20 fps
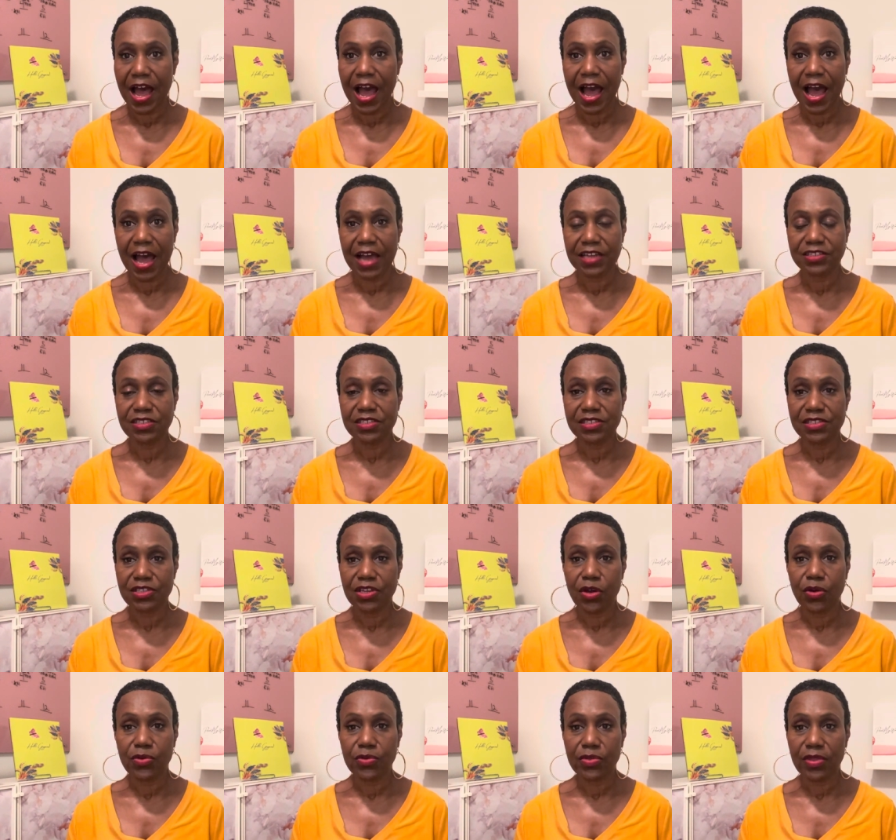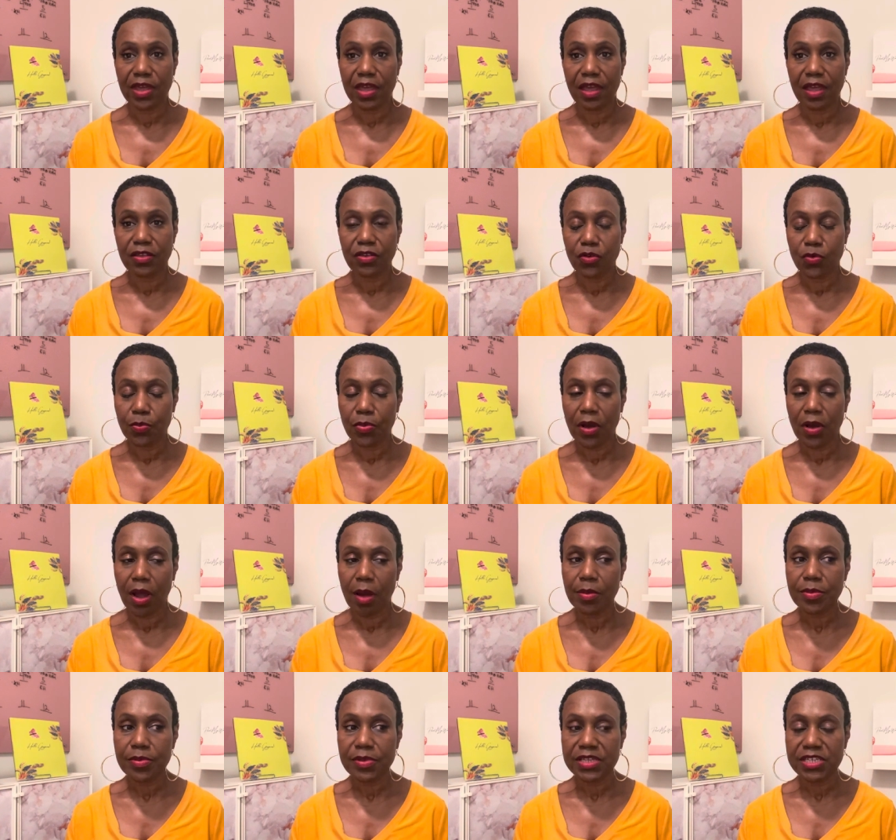I just know that you
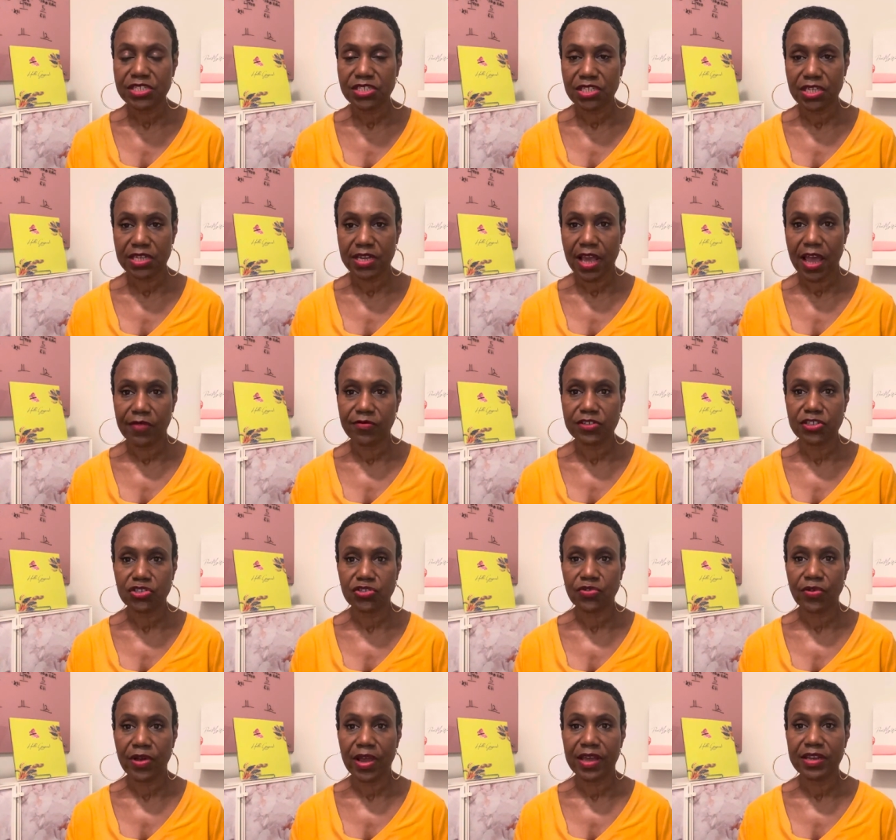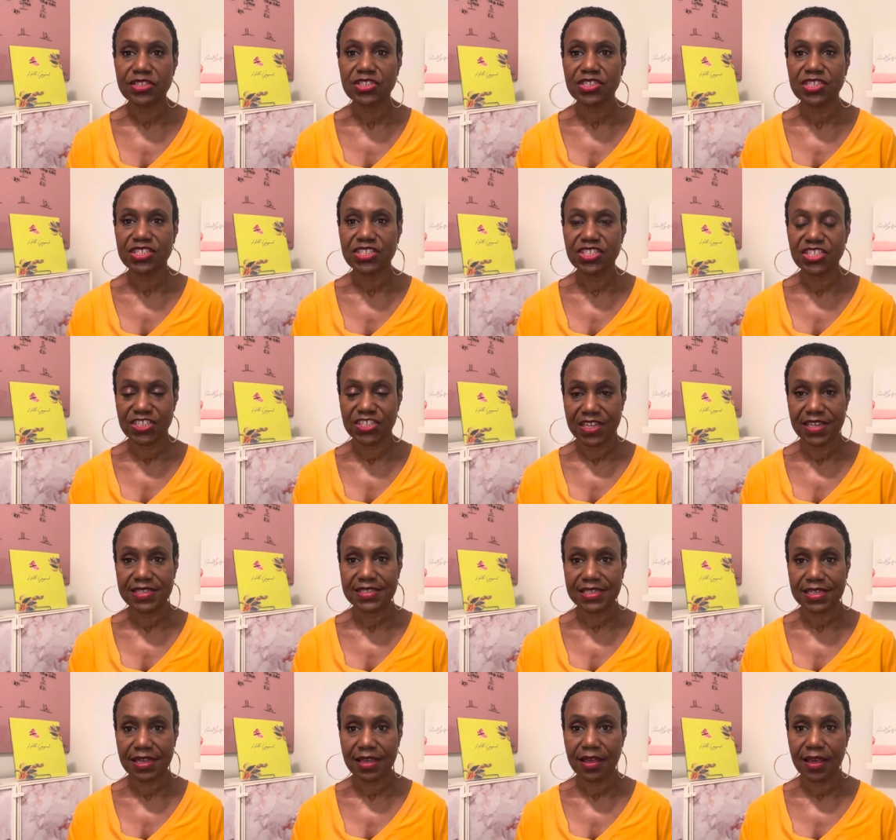probably should have a strategy
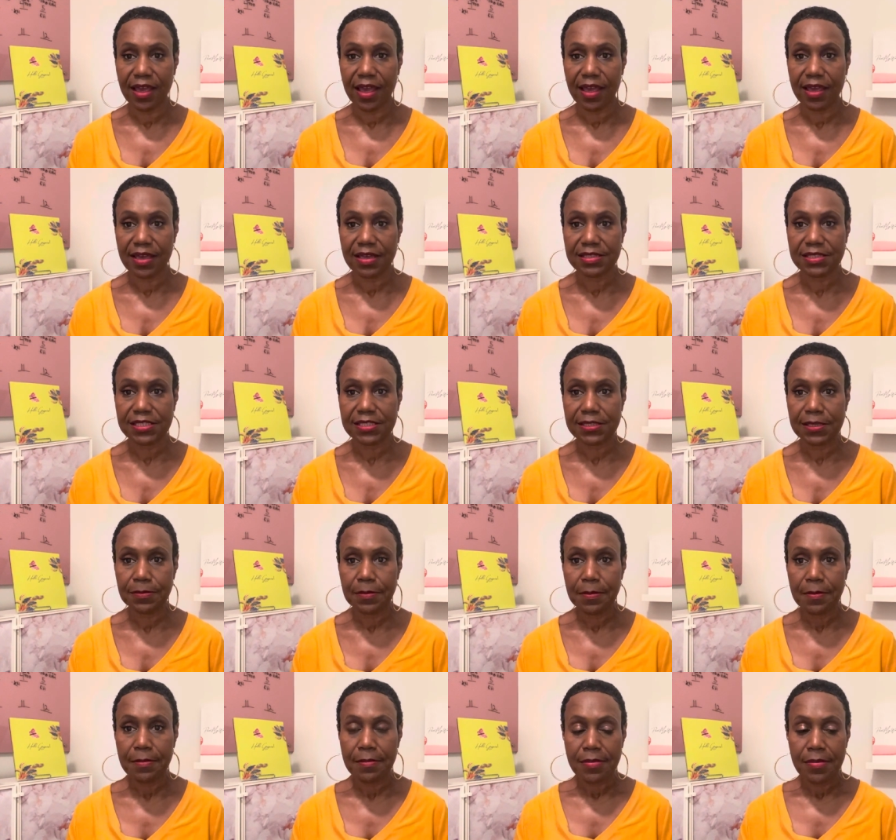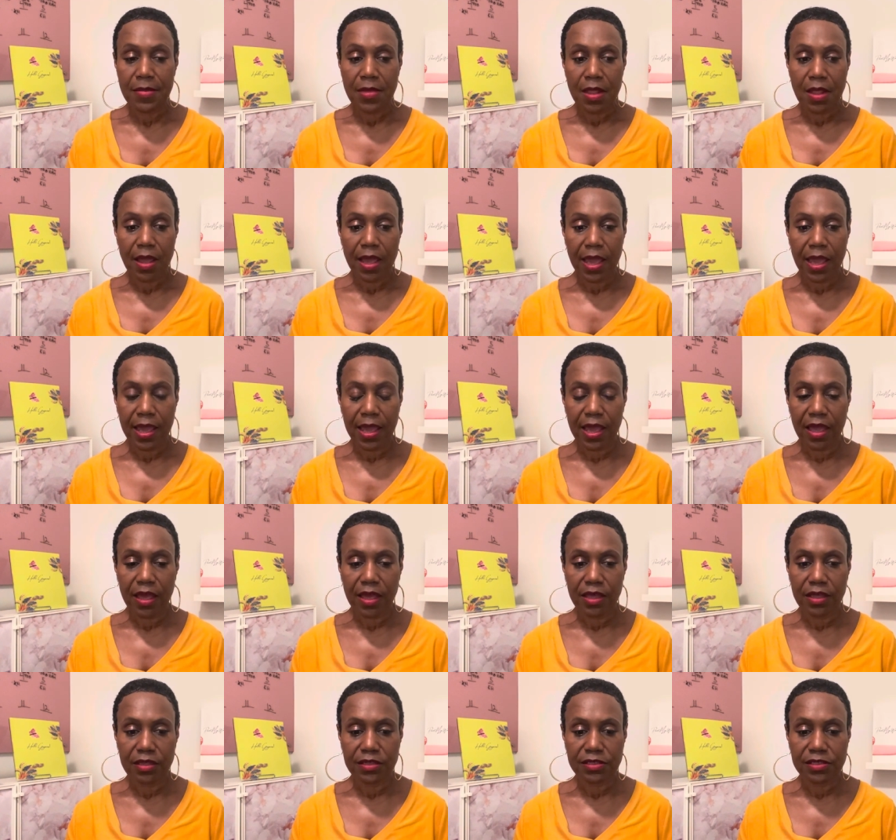just in case.
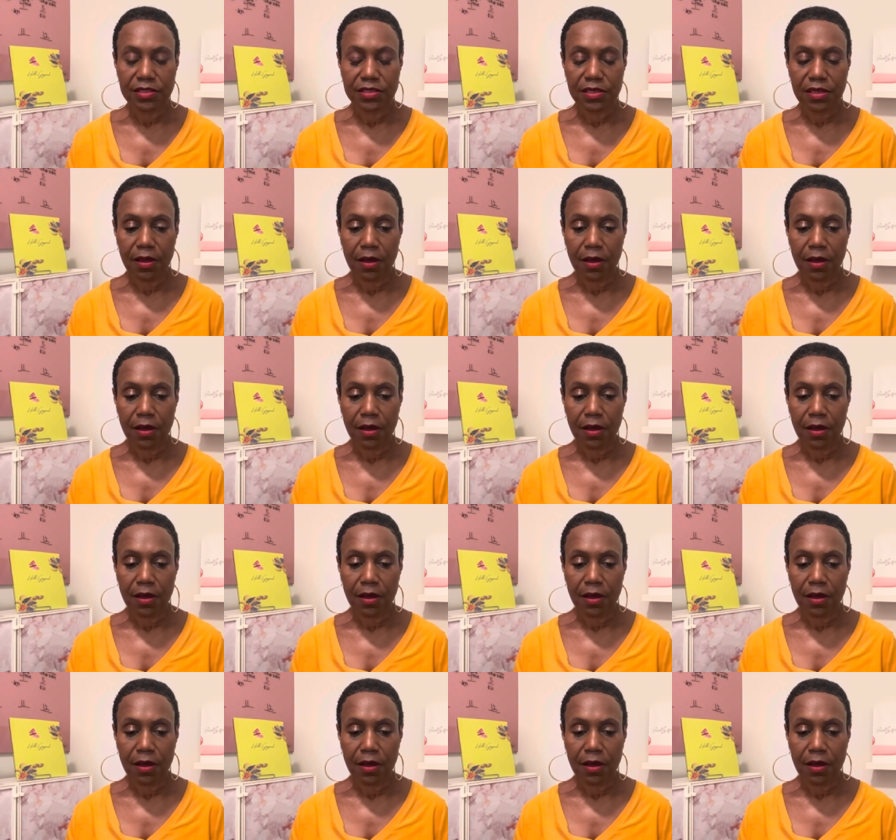And